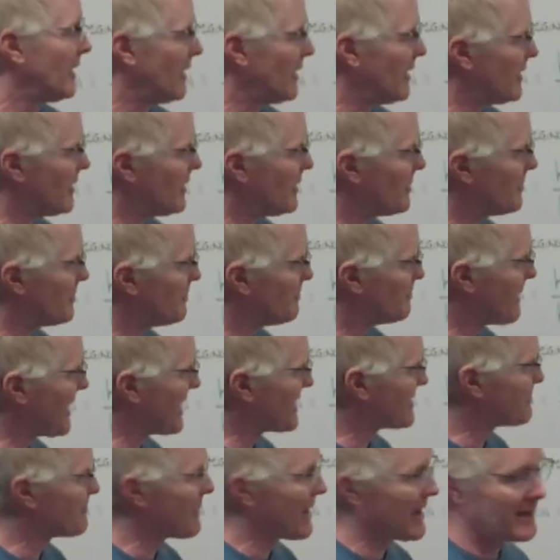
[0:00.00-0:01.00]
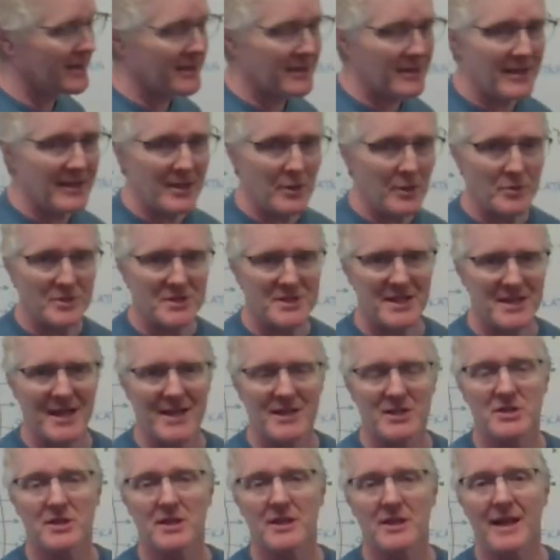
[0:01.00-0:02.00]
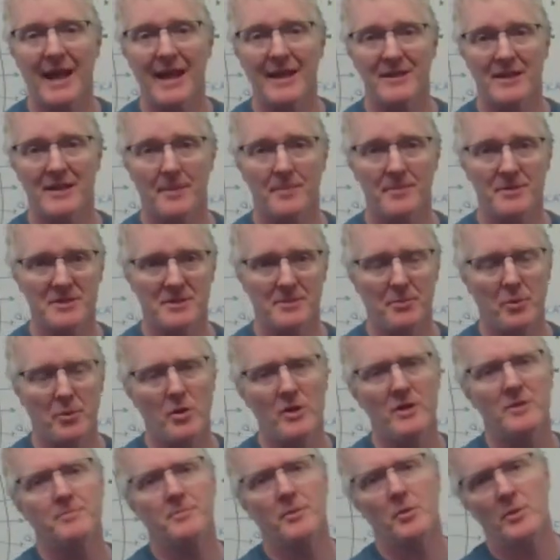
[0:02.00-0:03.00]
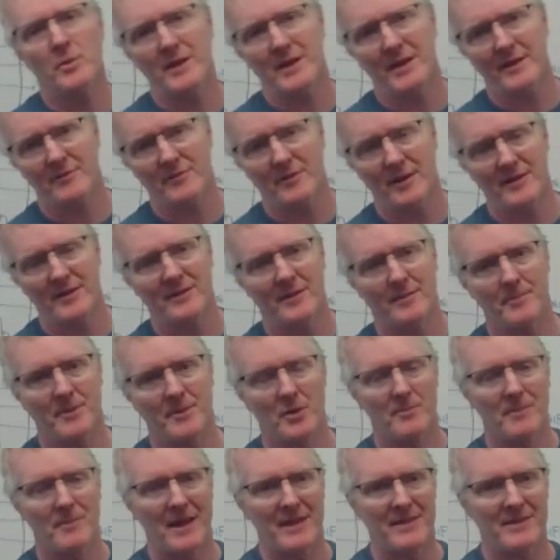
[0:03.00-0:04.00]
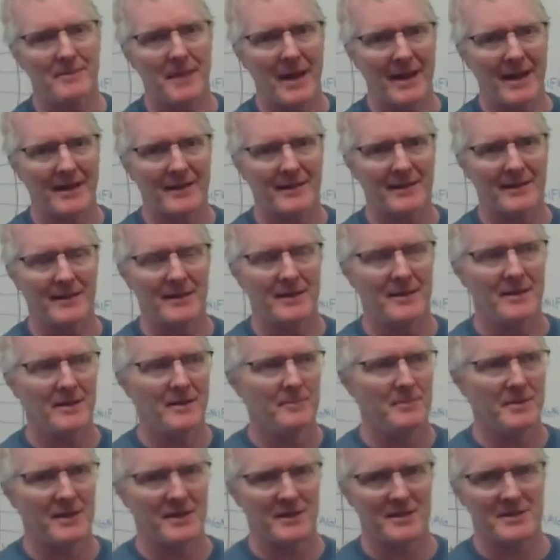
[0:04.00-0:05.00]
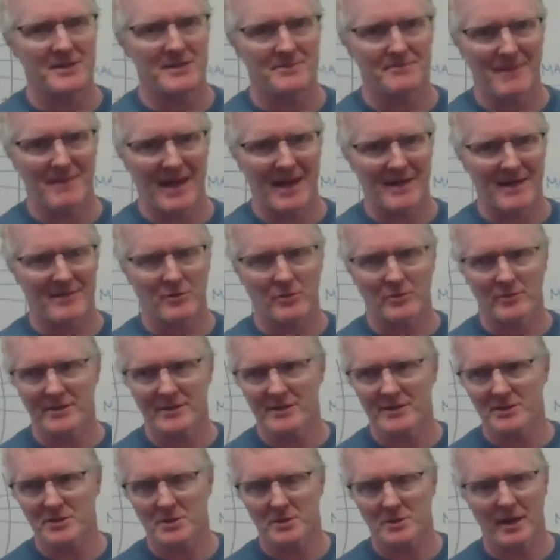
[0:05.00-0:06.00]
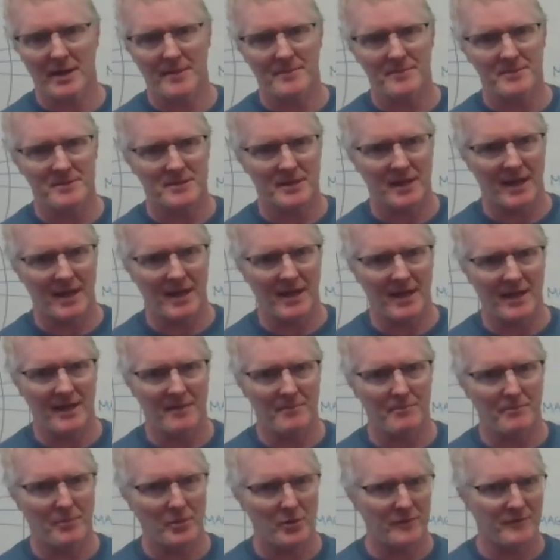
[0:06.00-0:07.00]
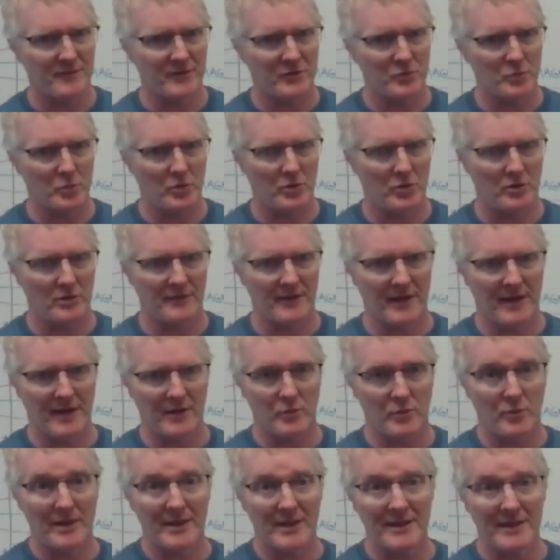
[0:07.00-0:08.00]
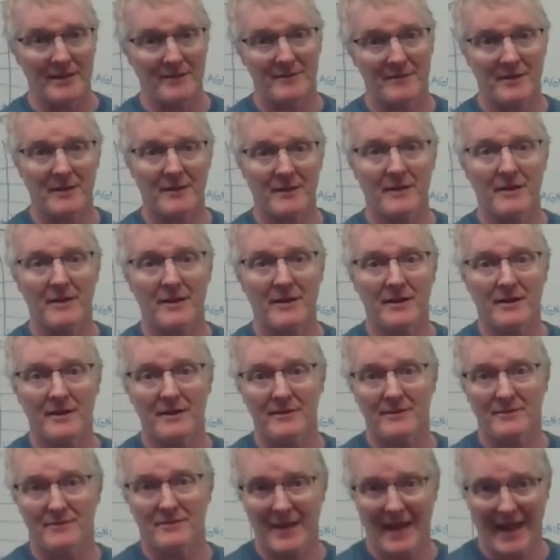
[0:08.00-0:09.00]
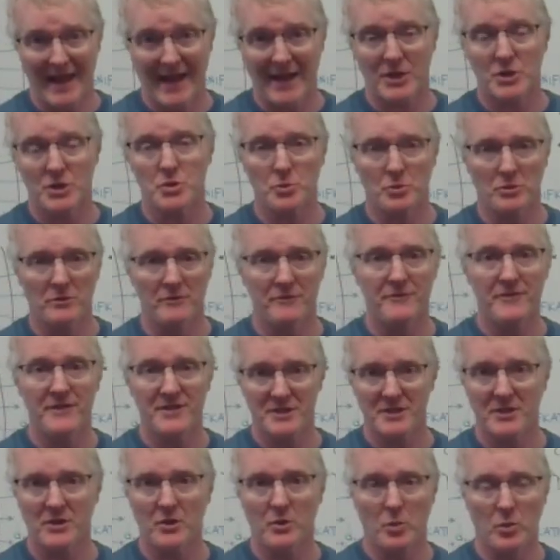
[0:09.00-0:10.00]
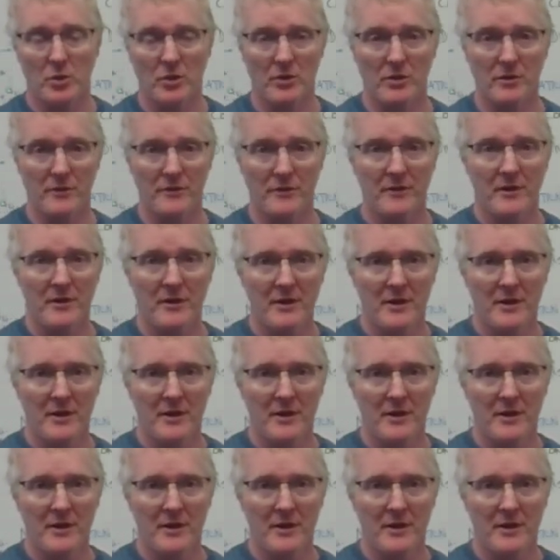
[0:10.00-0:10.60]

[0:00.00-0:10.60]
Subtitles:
Mathematically, it would say it's going to end up as a point, but we never end up there mathematically because math only describes a perfect world, and we live in a actual physical world.